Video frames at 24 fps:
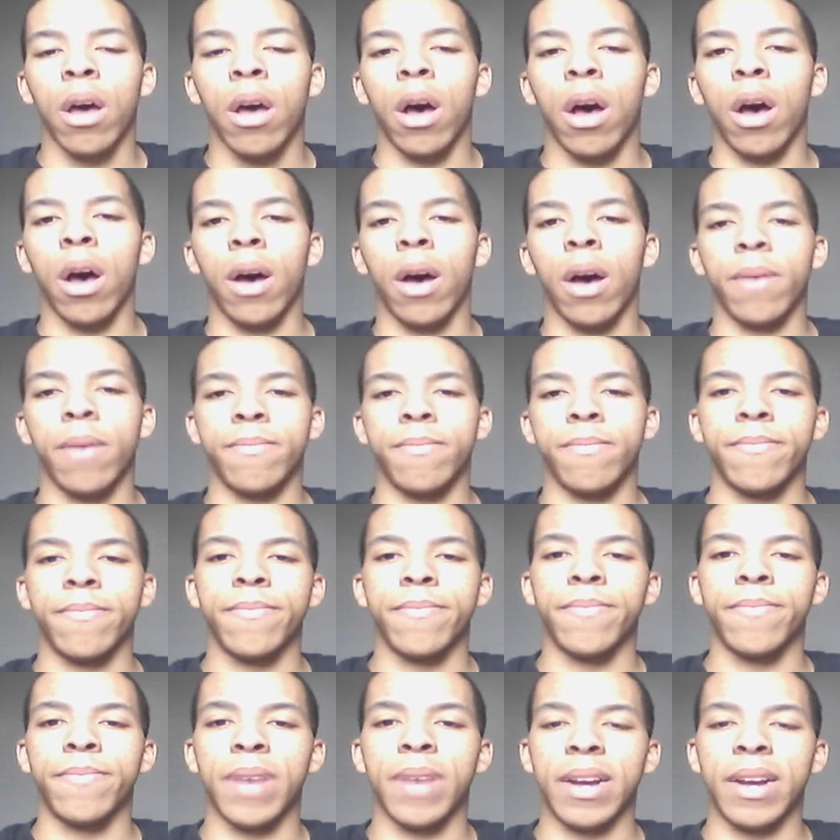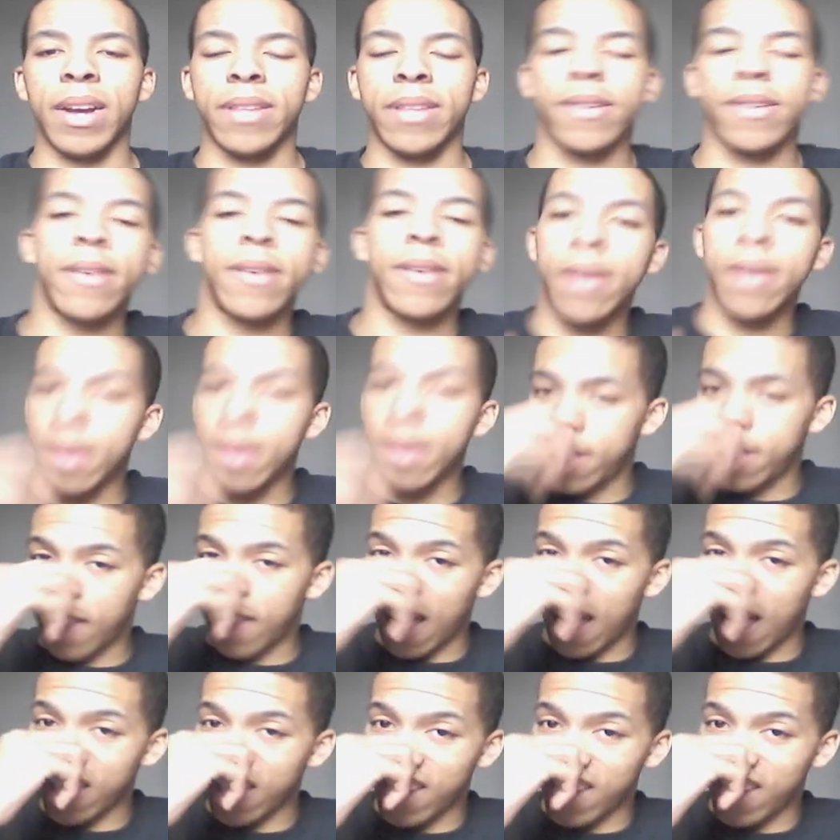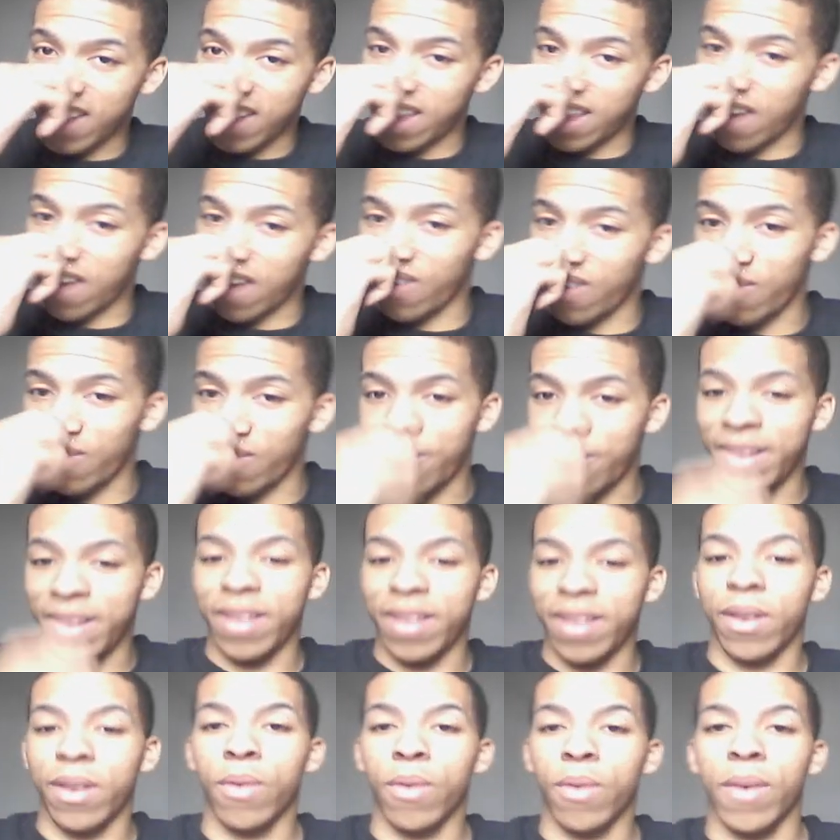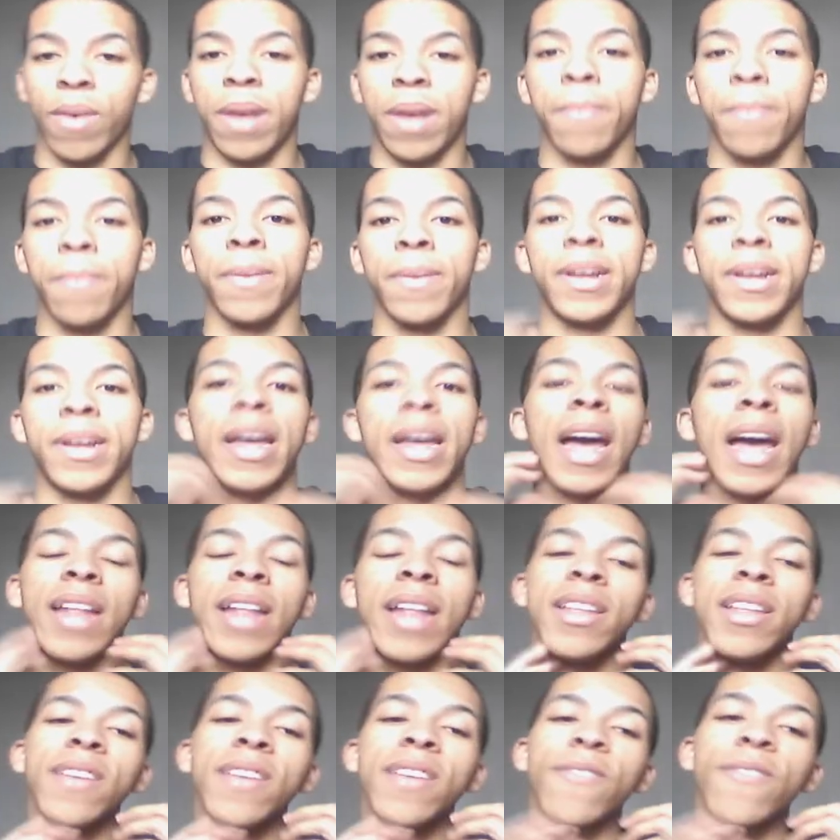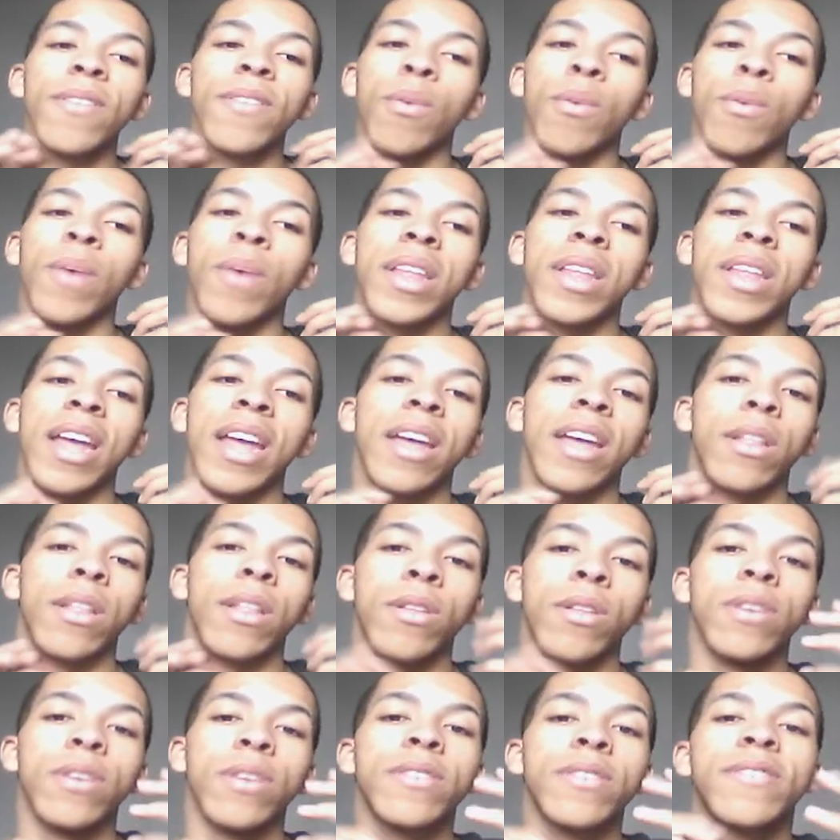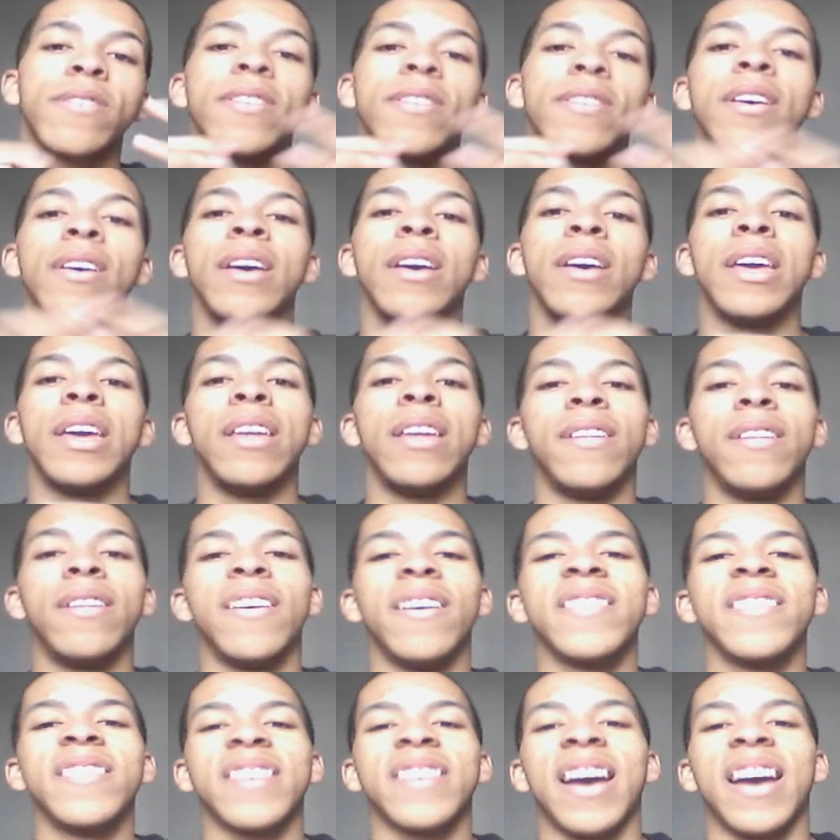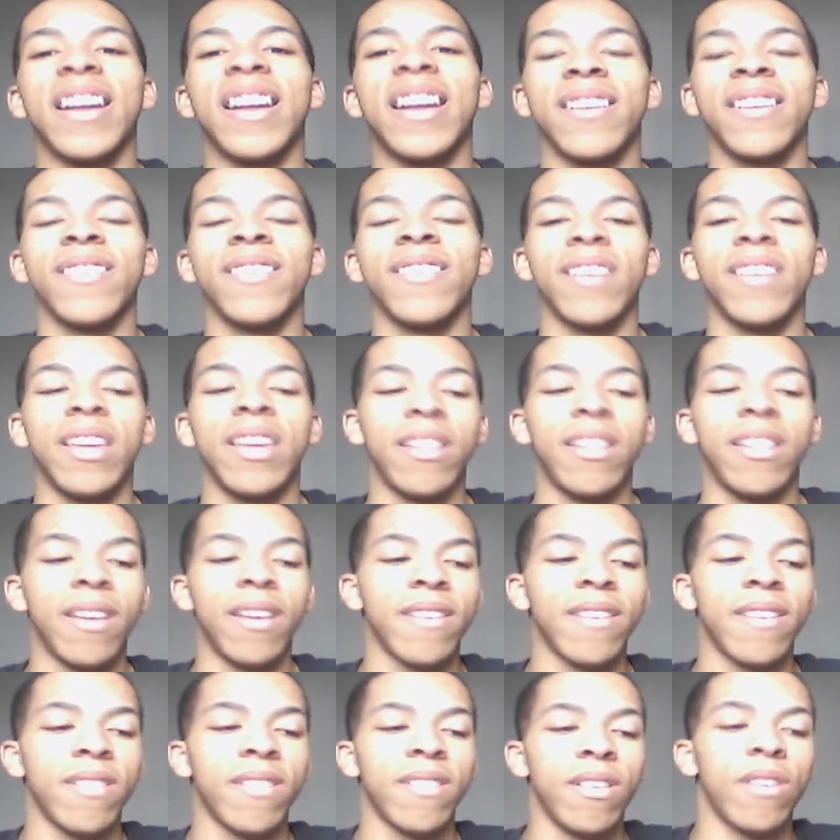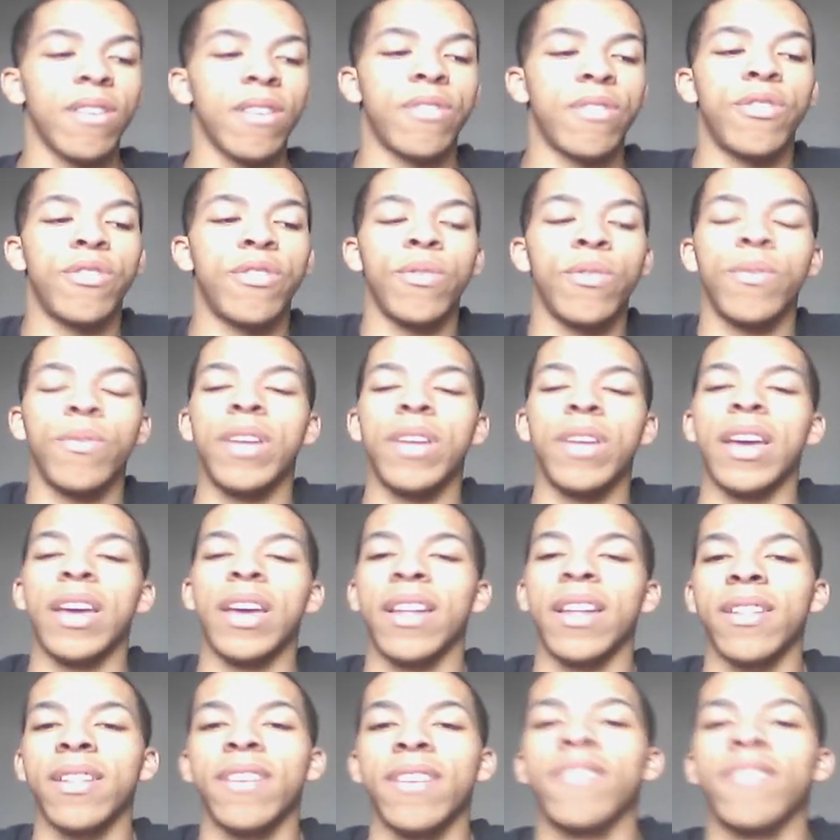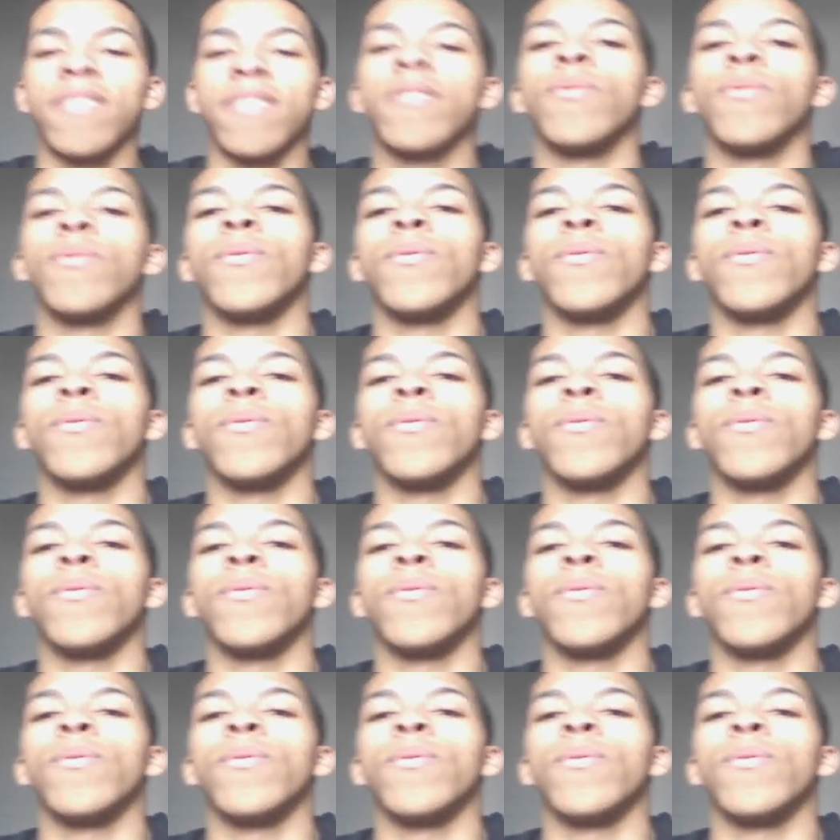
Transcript: But I thought that would have been great. But at least from the way that it looks, he does look 2D, at least